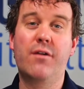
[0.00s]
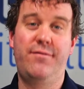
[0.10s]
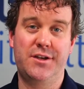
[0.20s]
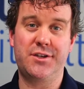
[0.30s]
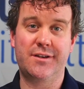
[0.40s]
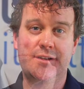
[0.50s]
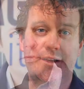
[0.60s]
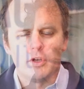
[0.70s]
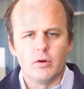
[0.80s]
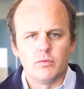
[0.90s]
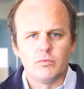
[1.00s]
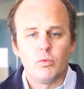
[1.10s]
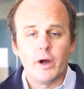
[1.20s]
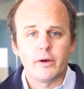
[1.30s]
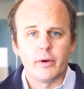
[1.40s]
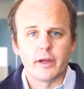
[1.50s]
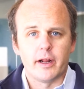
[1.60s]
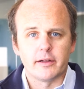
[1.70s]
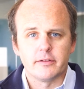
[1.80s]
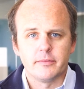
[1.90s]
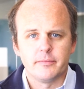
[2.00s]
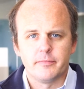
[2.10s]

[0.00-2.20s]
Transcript: efficient. So, why Quick Connect?